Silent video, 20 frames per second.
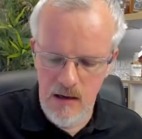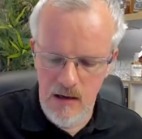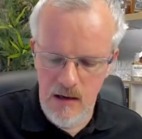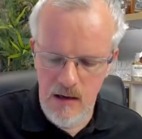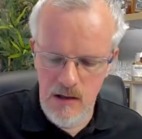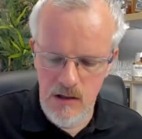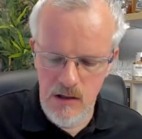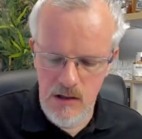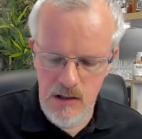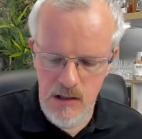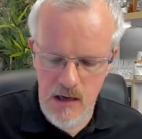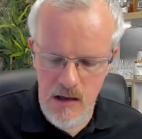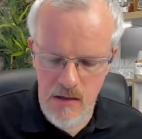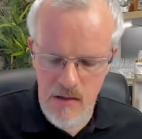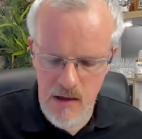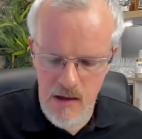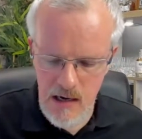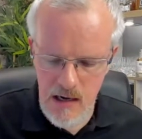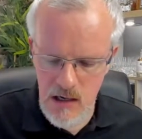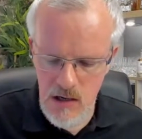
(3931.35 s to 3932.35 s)
and just say
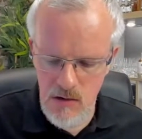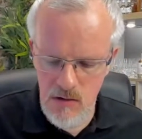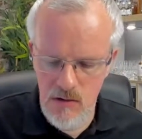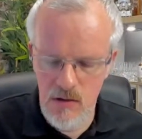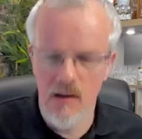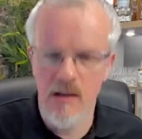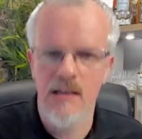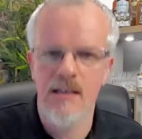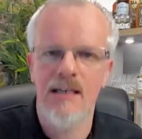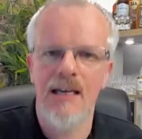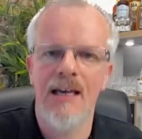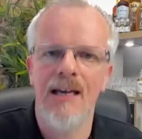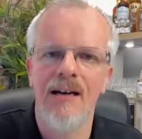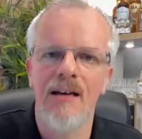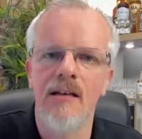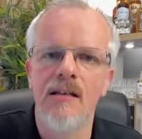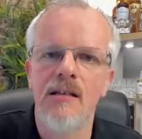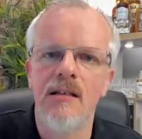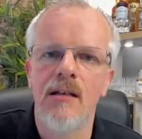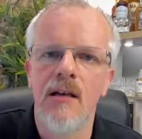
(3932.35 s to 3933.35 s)
thank you to the
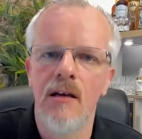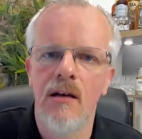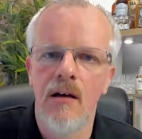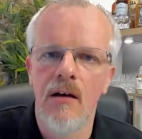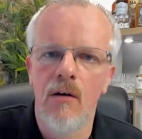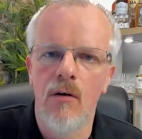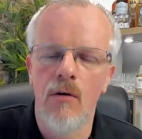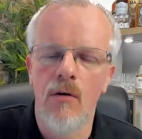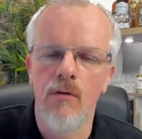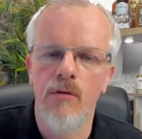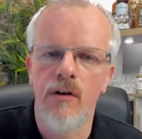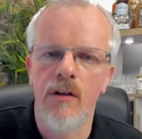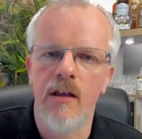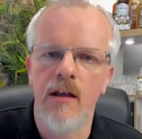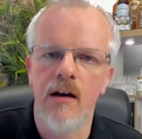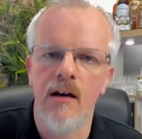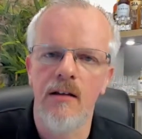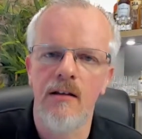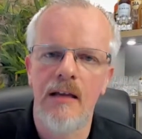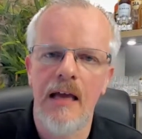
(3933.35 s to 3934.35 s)
Sarahs over
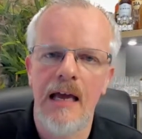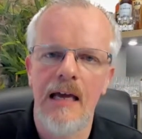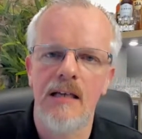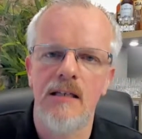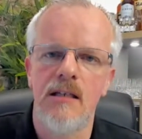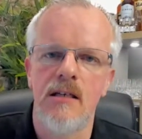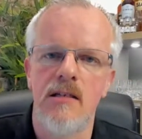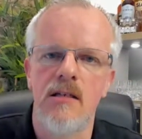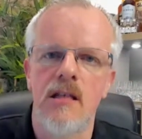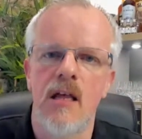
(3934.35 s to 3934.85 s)
there in Texas.